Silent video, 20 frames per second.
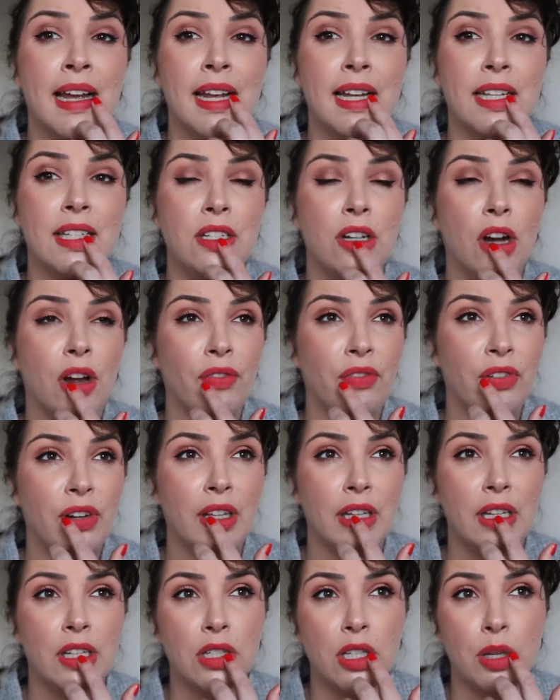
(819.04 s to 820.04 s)
It's not
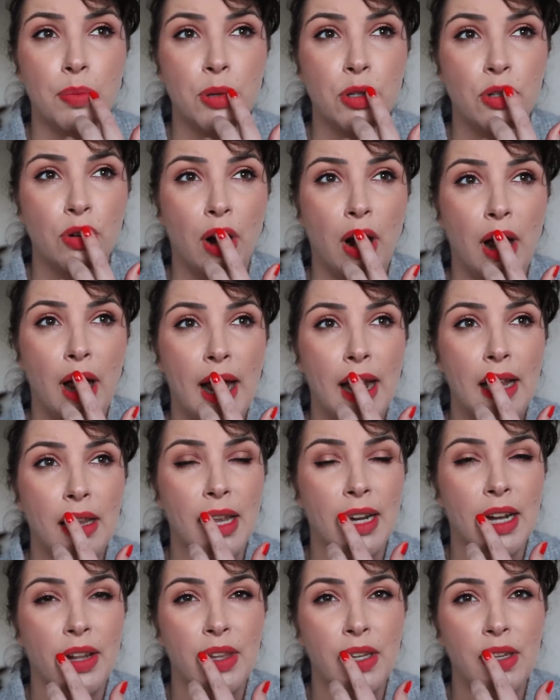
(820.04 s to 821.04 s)
feeling super dry.
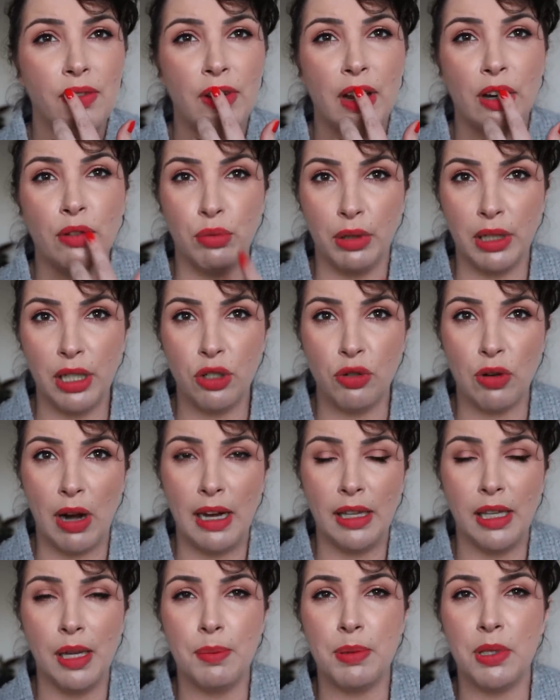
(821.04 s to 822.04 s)
Like, I think if you had really
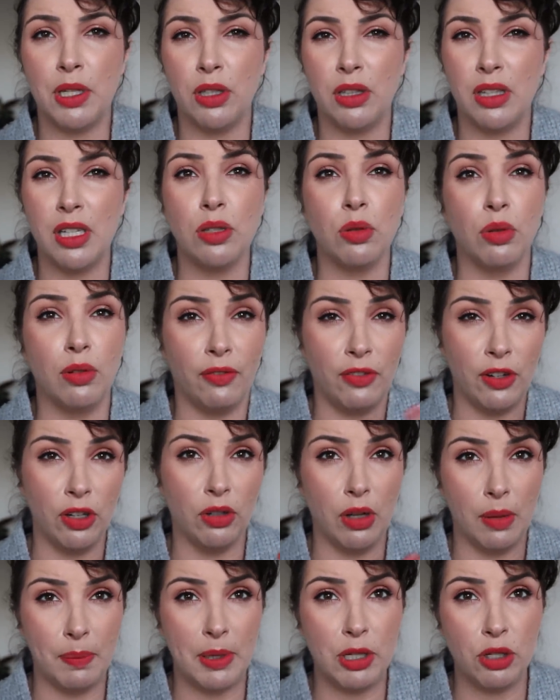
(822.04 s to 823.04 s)
dry lips, this would
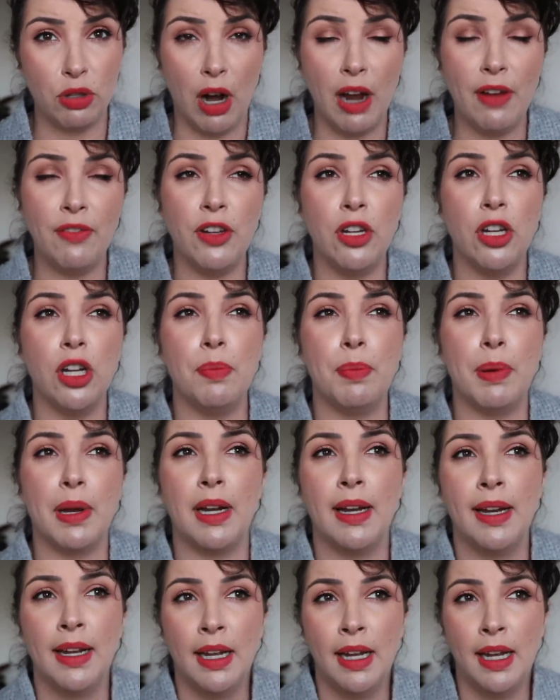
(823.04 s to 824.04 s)
feel a bit dry for you,
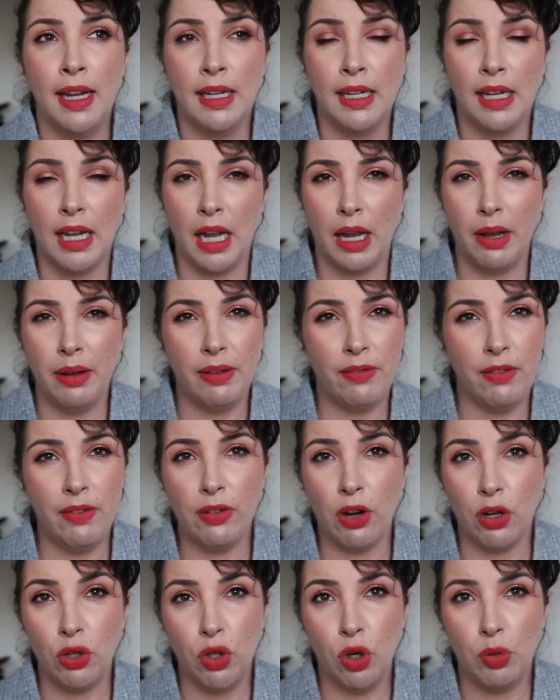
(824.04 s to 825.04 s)
but if you've
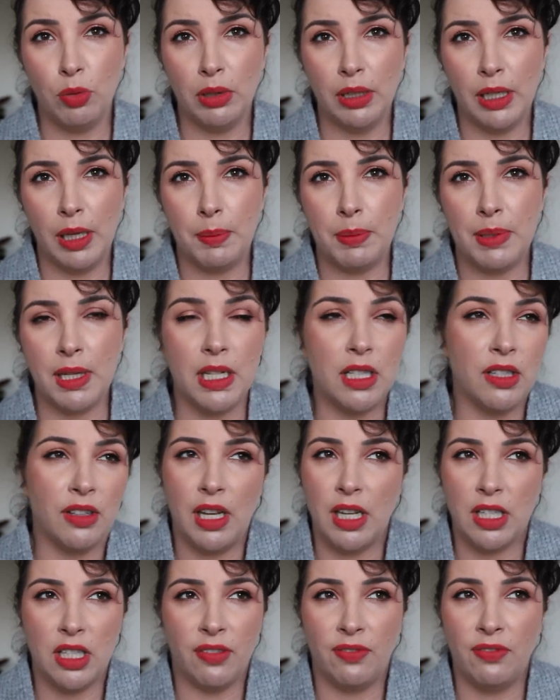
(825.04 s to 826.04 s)
got normal lips,
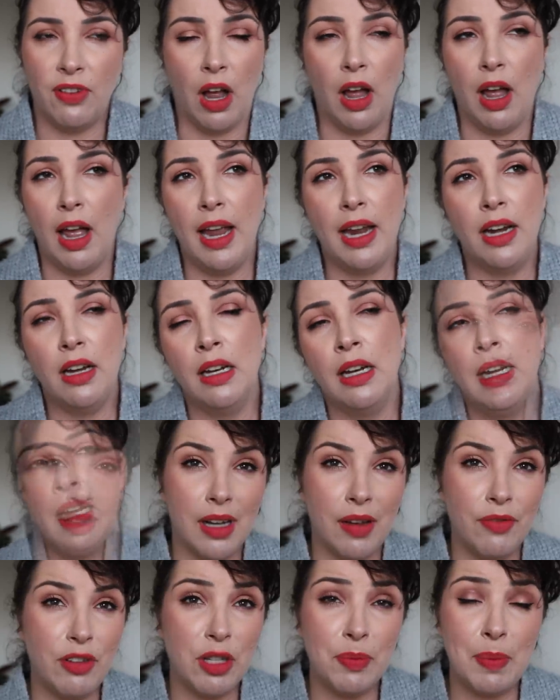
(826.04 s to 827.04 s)
it's fine.
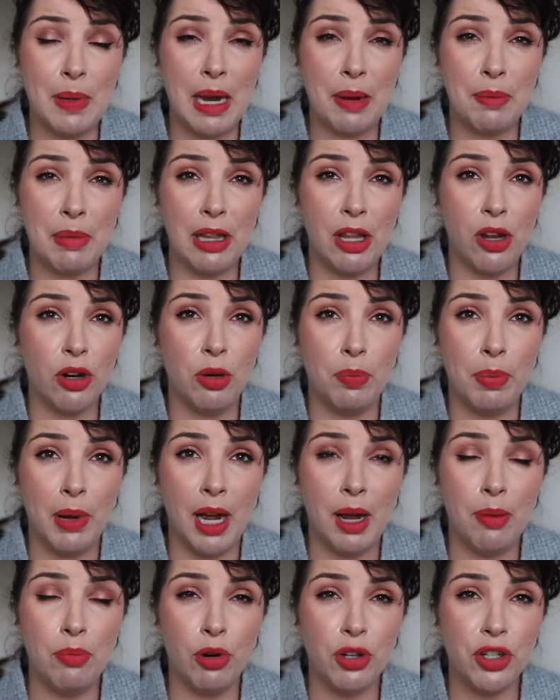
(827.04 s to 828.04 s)
I've just been at my local
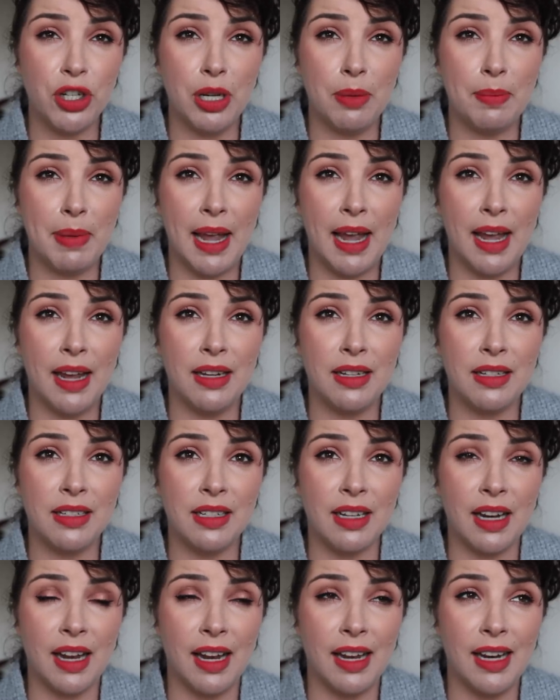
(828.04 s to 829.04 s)
pub watching a
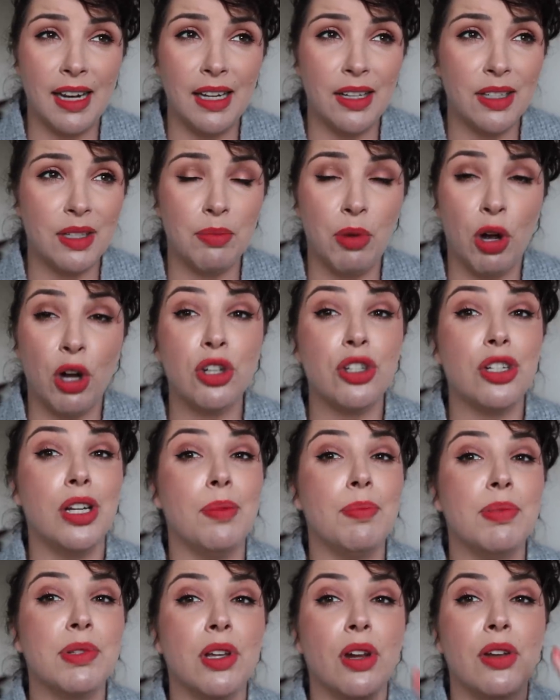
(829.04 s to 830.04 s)
band, eating some hot
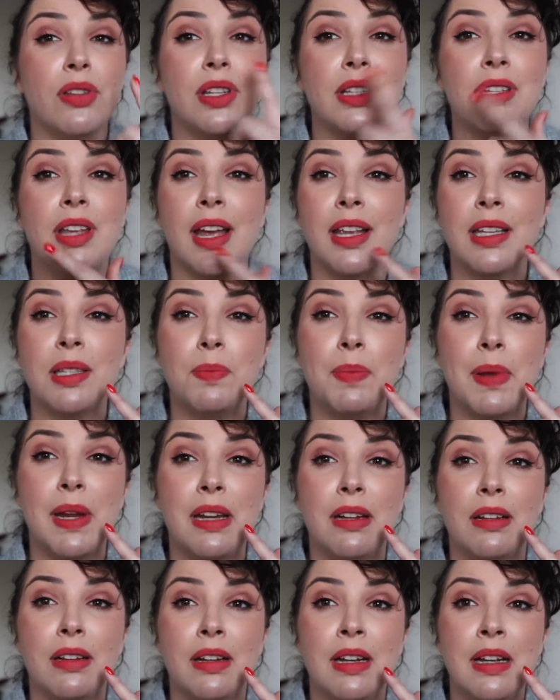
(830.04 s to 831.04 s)
chips, so this has
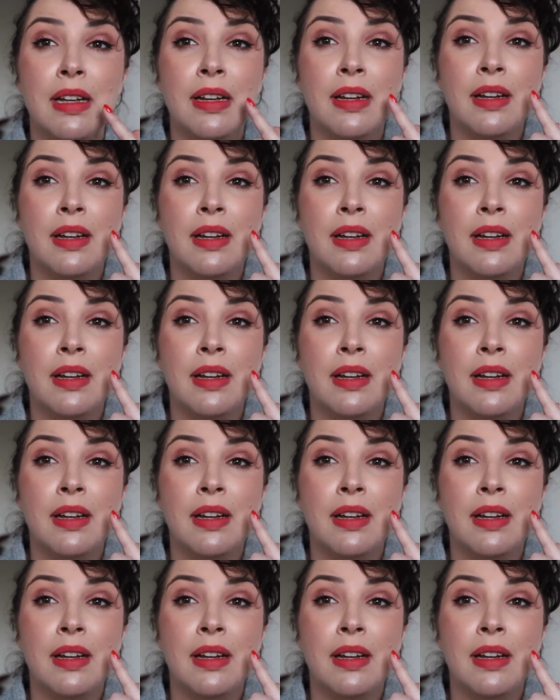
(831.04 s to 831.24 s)
been